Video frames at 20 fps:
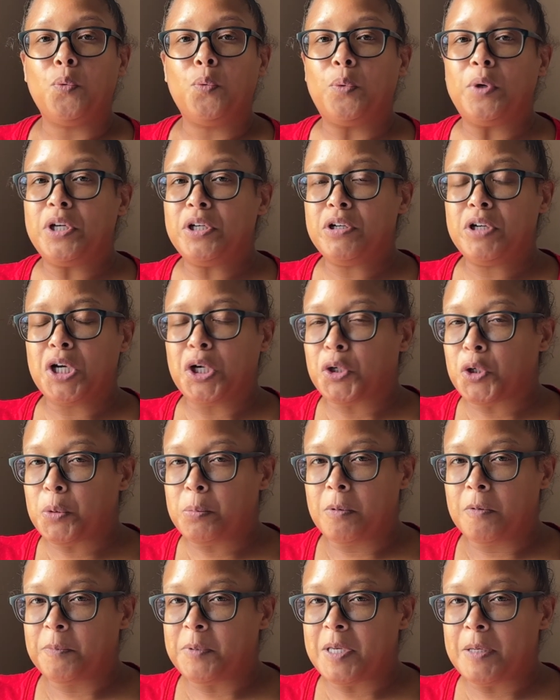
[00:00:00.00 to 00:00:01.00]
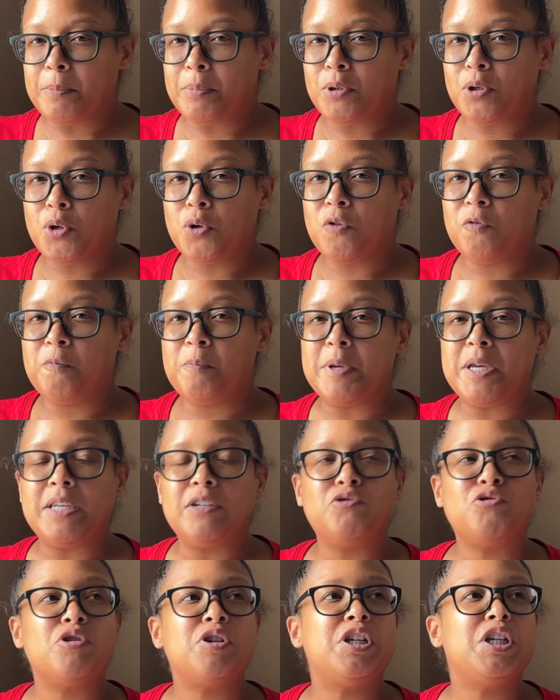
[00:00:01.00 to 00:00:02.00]
We're a group of people who've
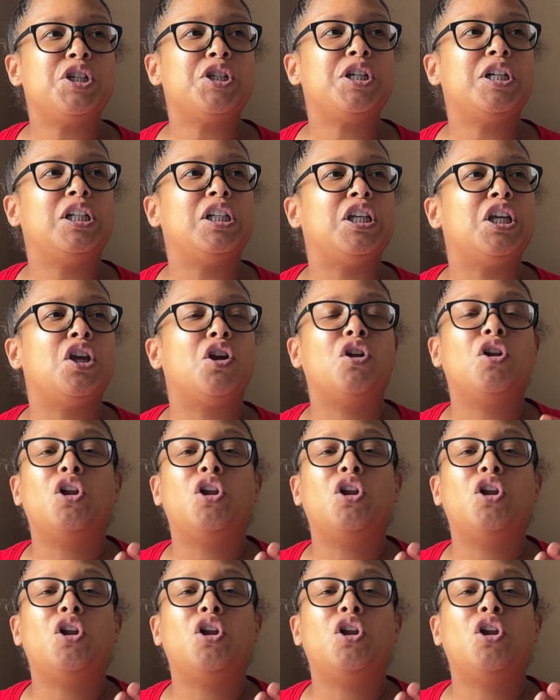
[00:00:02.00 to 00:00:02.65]
been traditionally